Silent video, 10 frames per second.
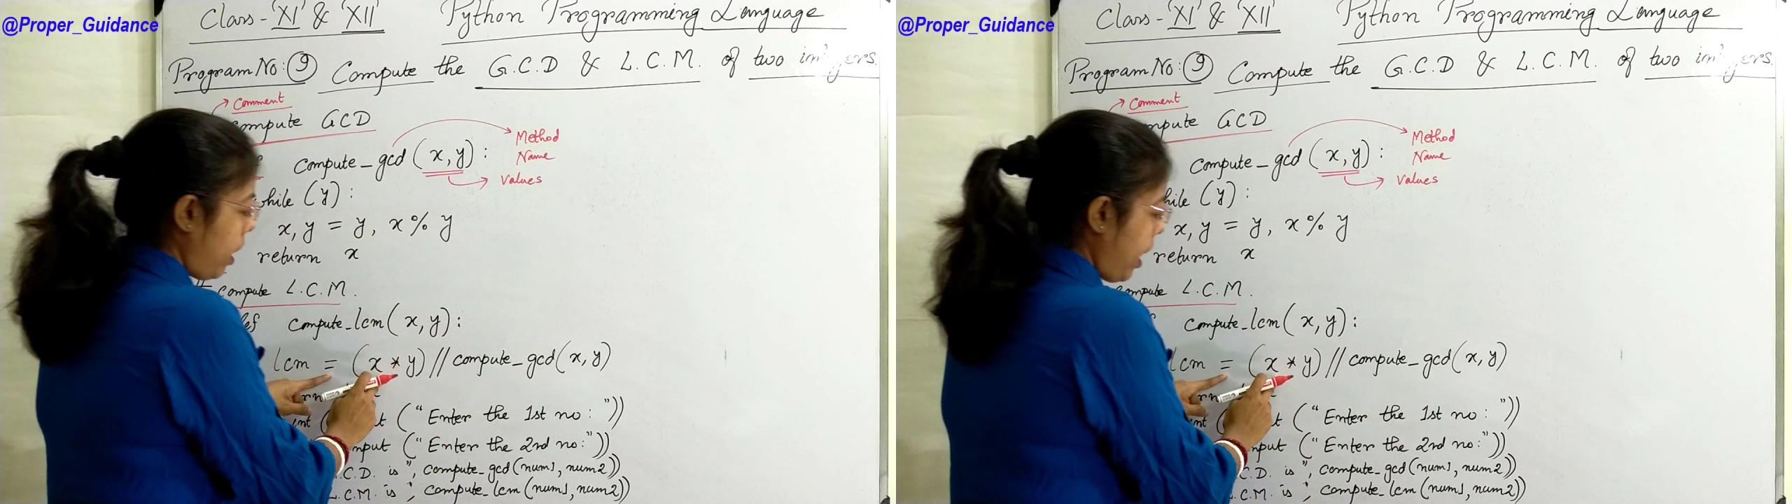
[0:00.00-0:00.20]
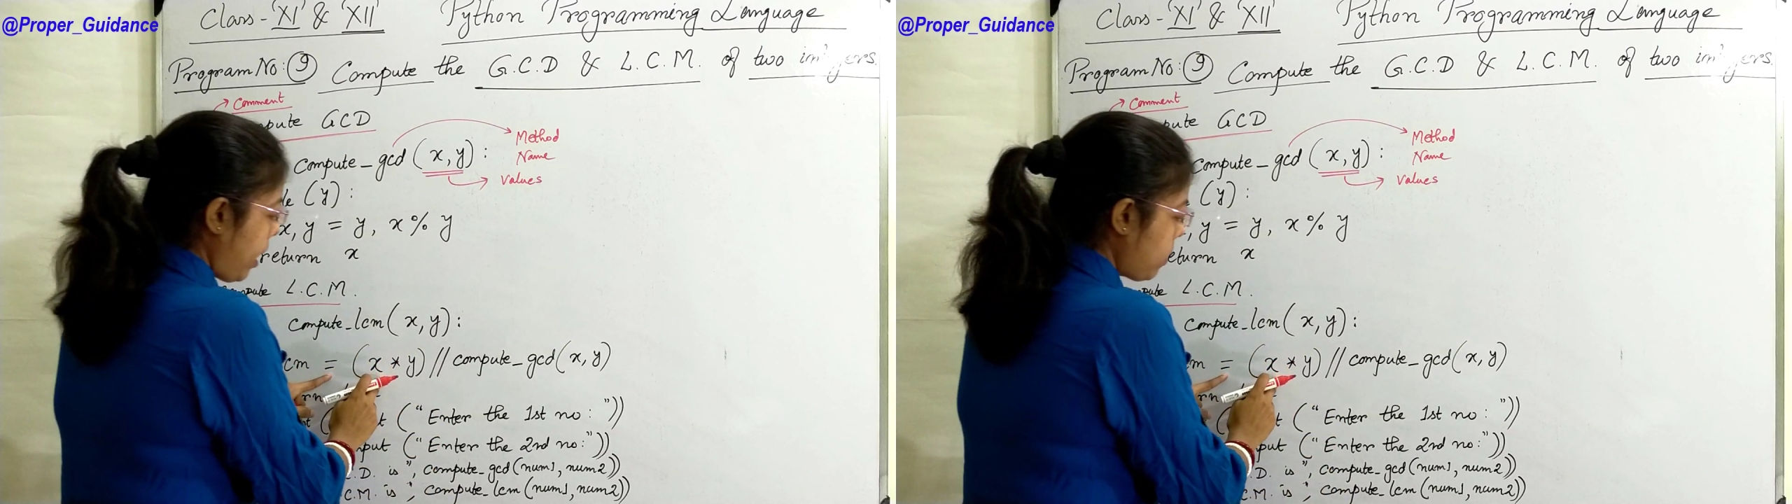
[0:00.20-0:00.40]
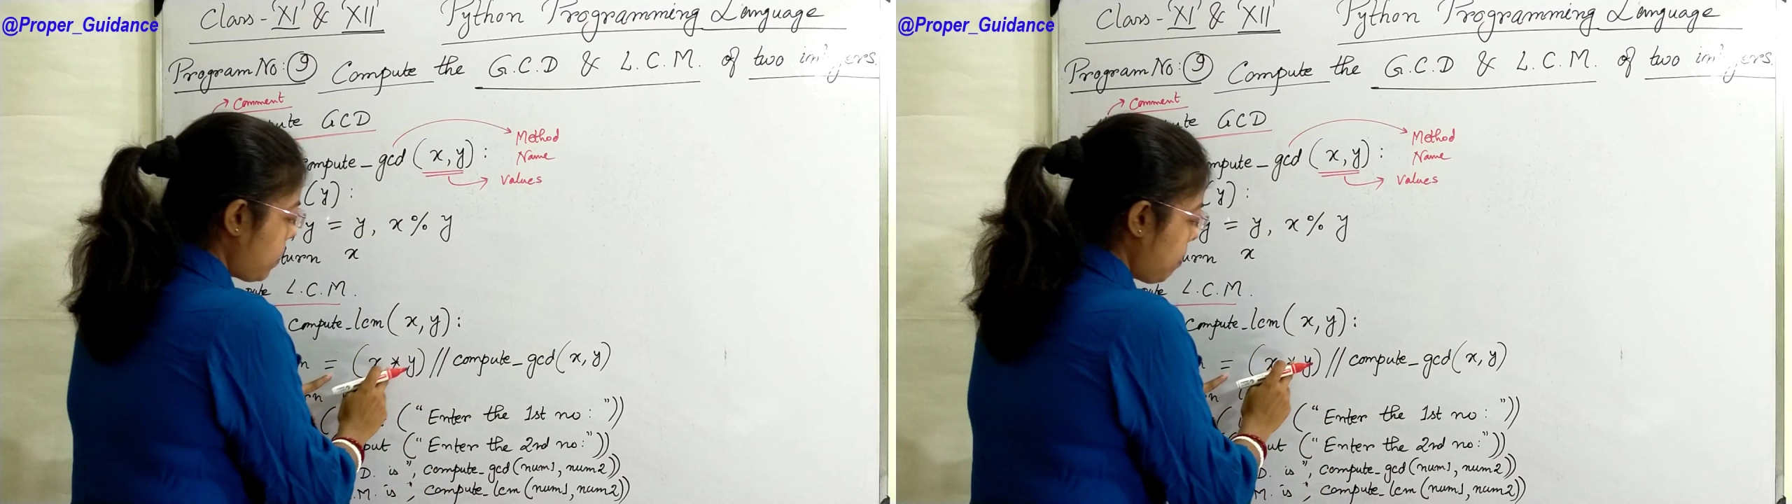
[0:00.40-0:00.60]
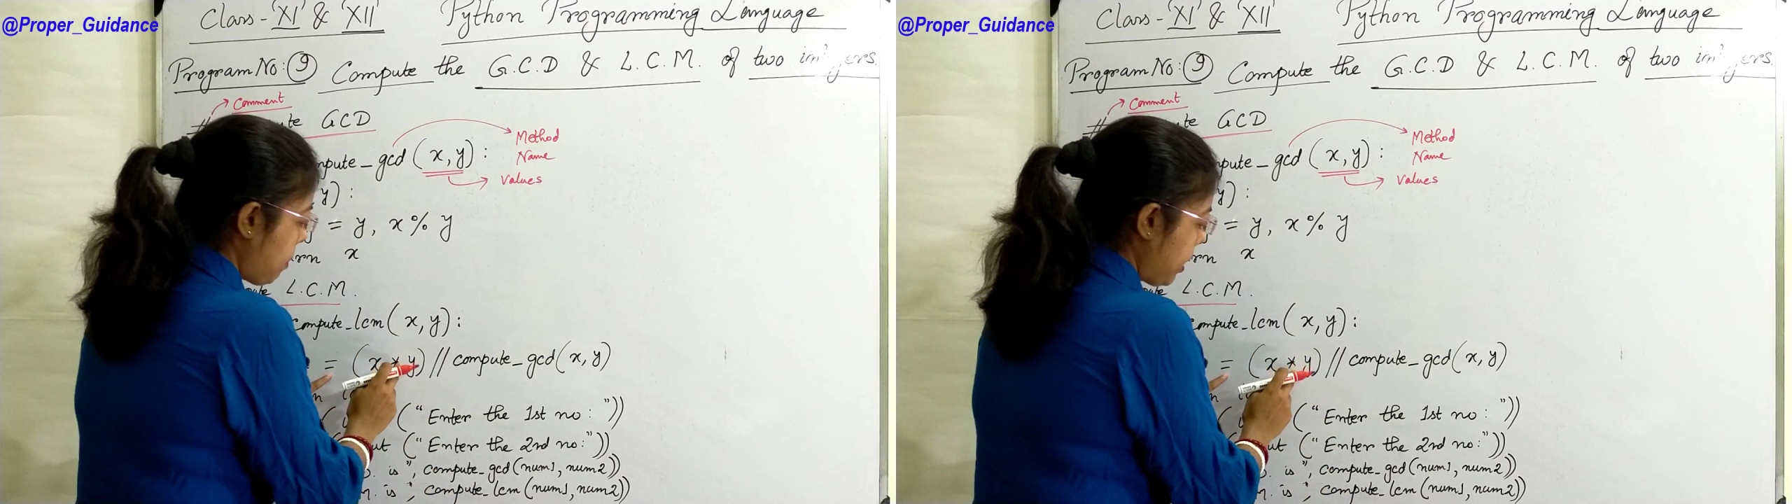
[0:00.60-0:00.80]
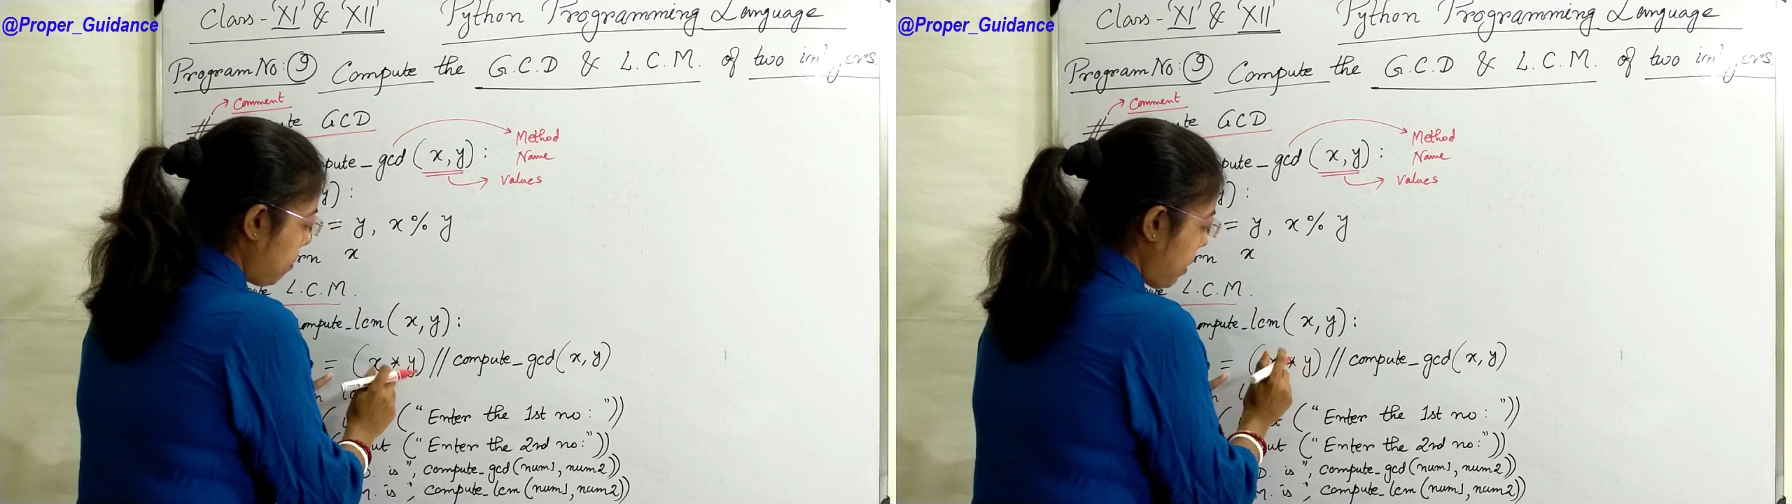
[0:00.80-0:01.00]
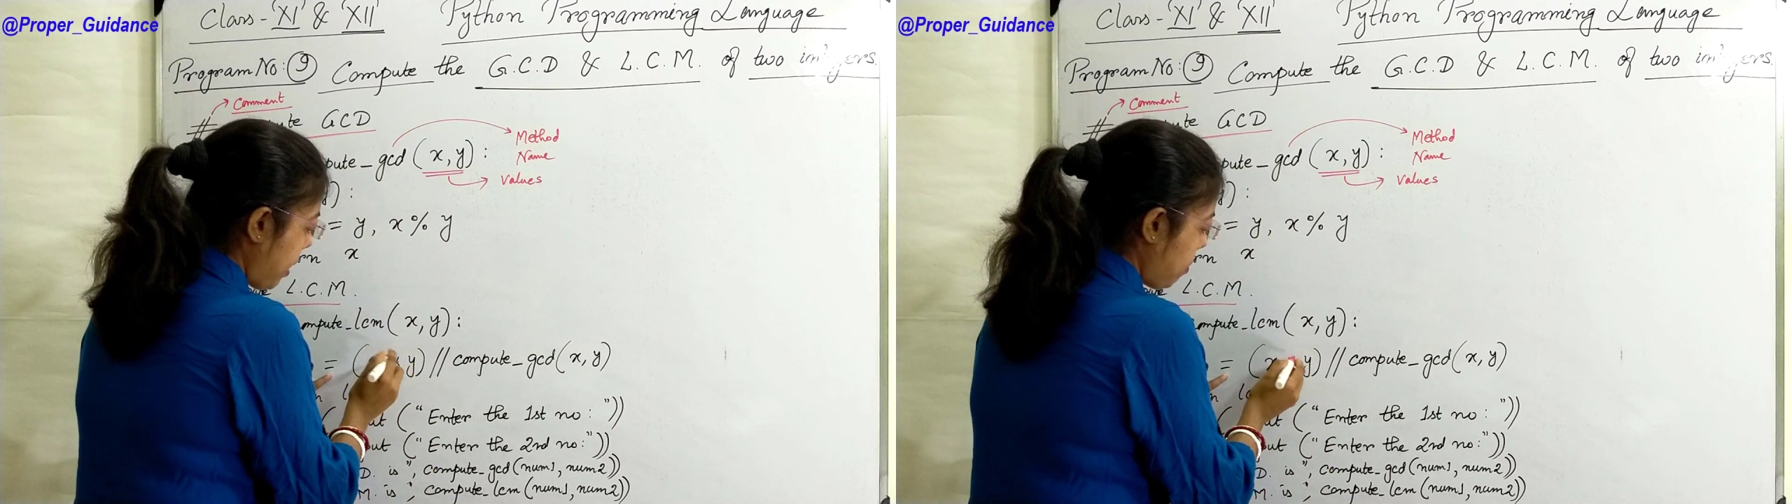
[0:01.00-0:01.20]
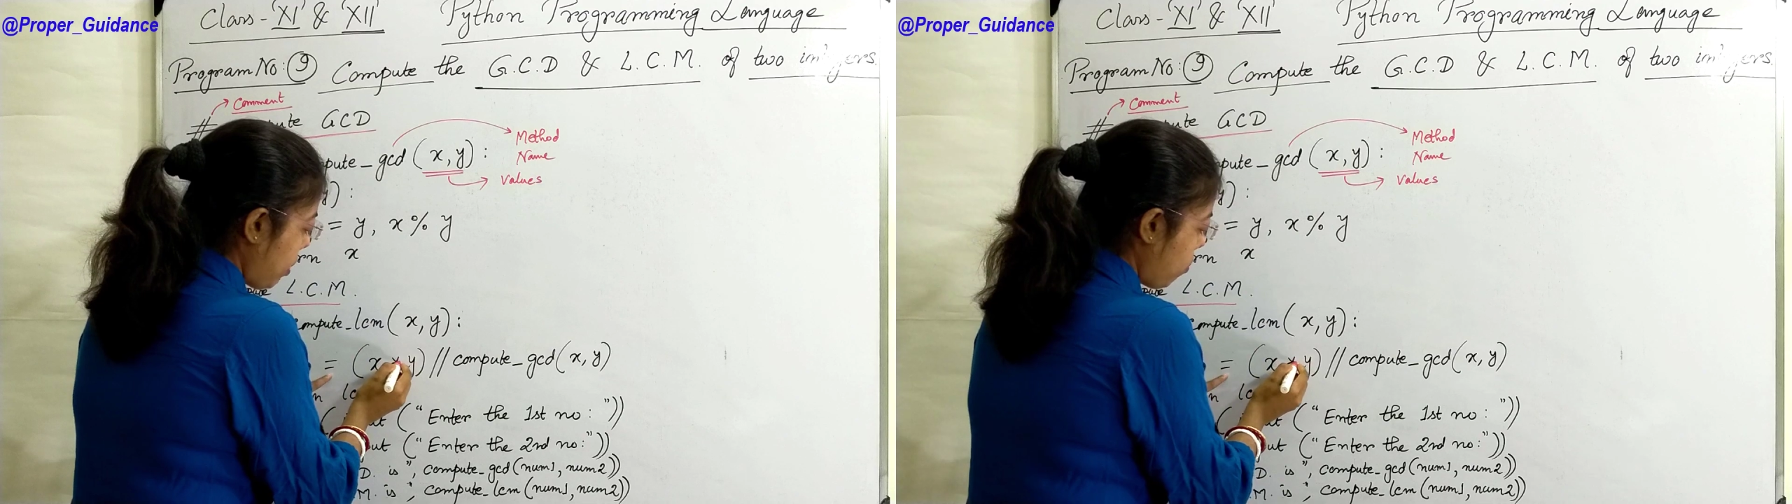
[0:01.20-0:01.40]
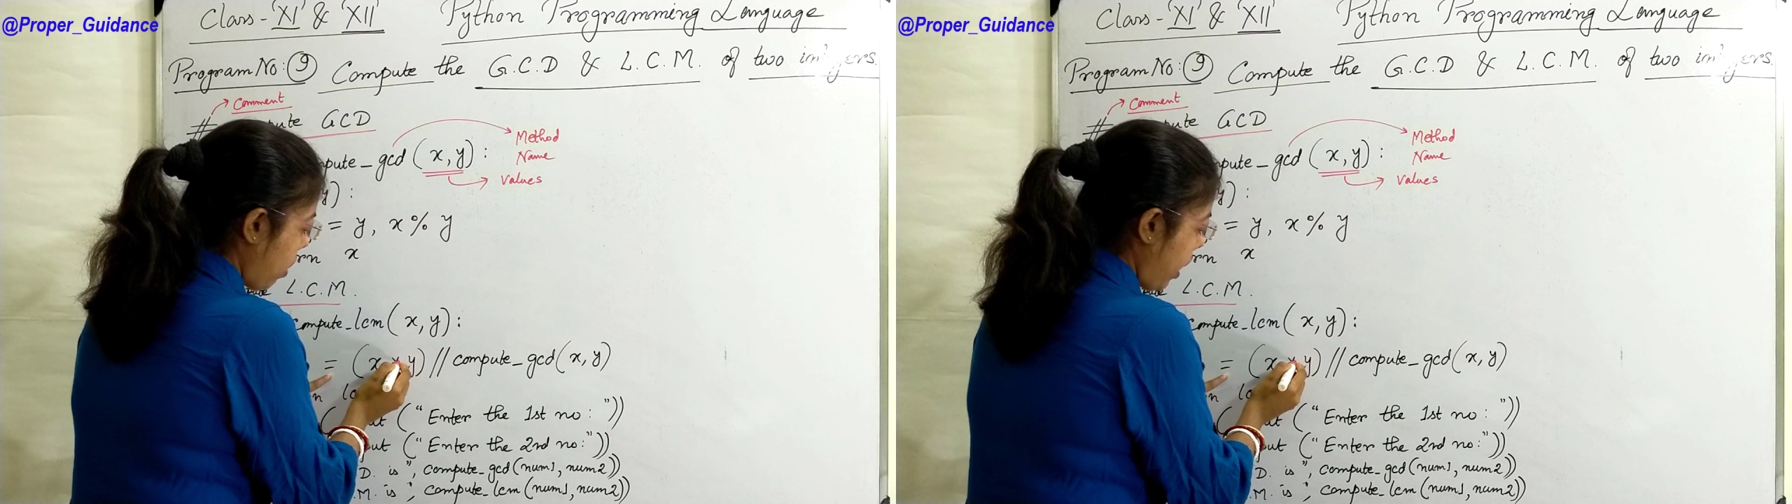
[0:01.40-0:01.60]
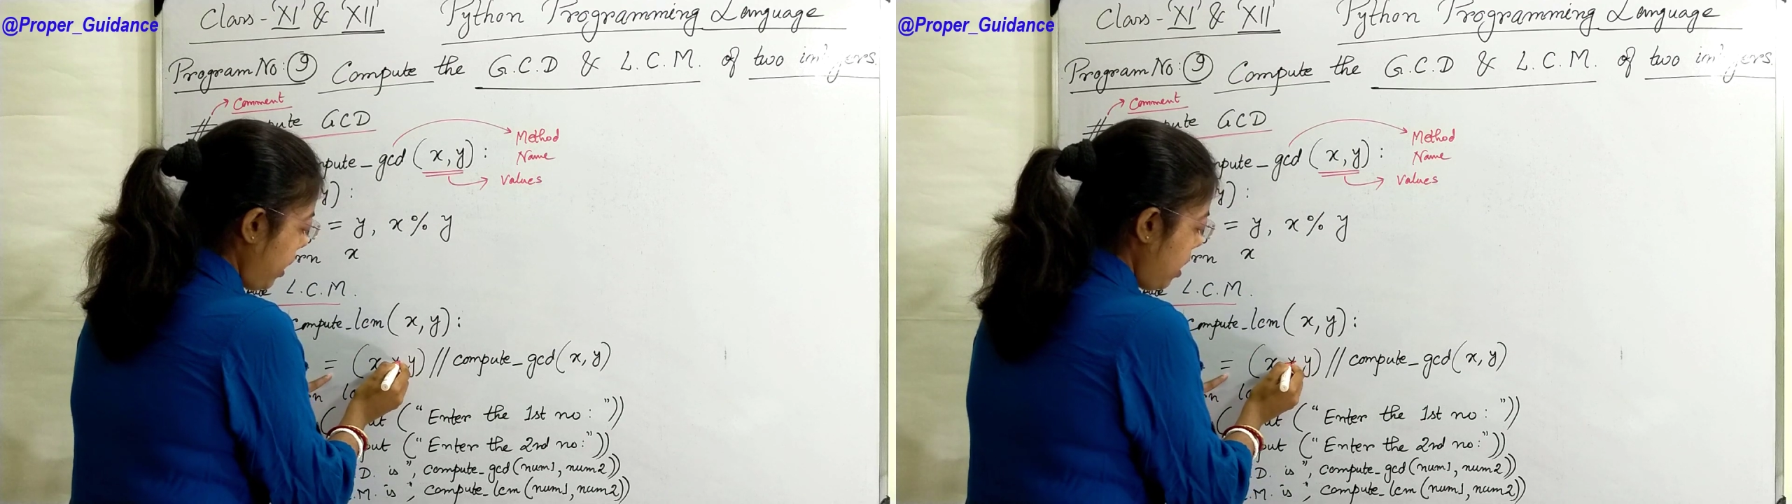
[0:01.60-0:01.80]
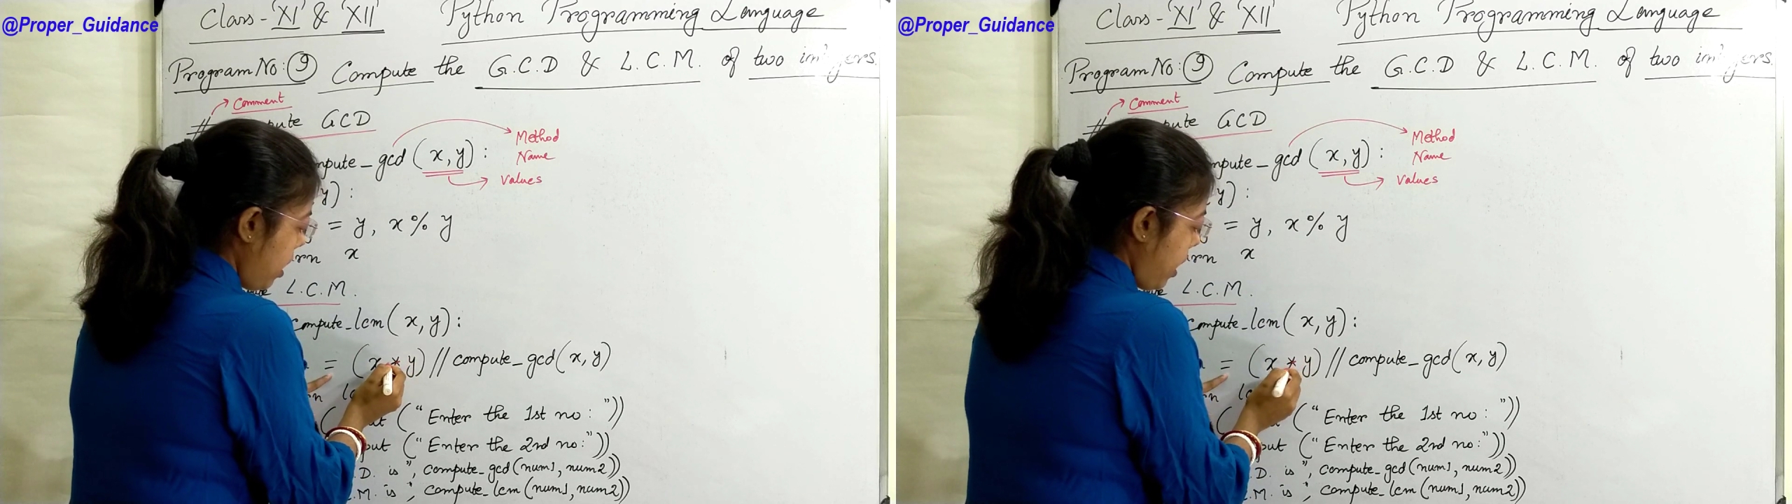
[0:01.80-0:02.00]
x multiplied by
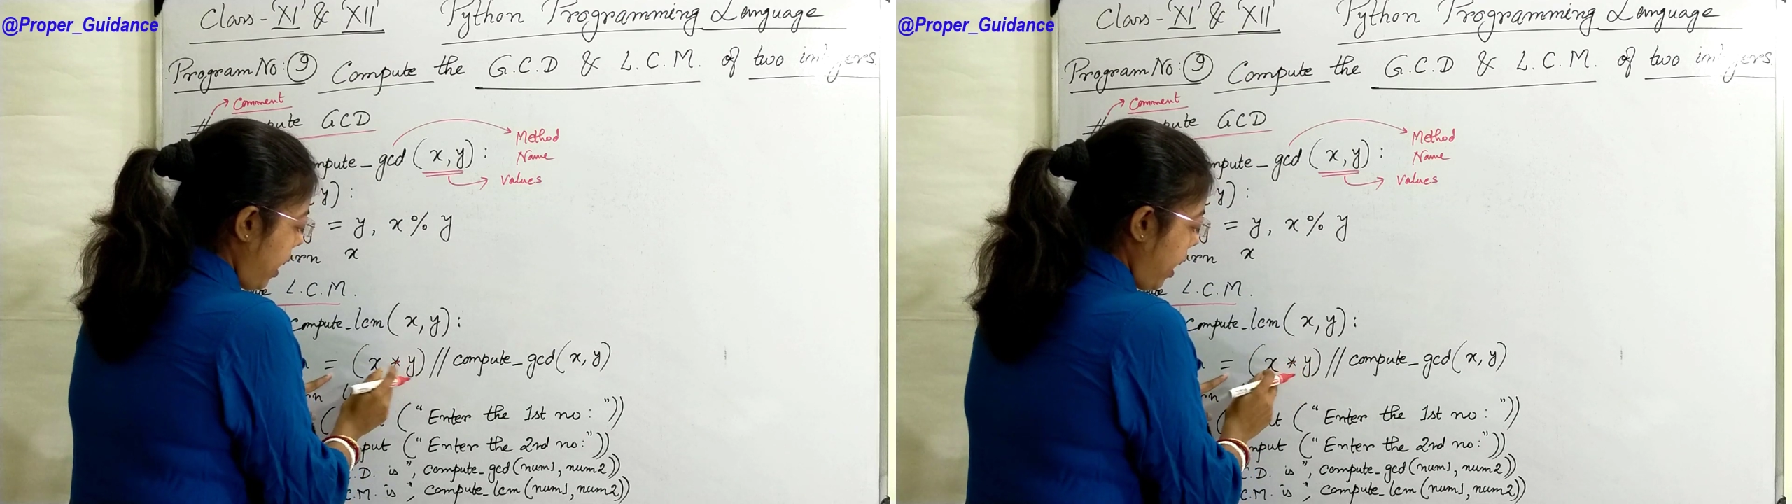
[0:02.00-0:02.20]
y,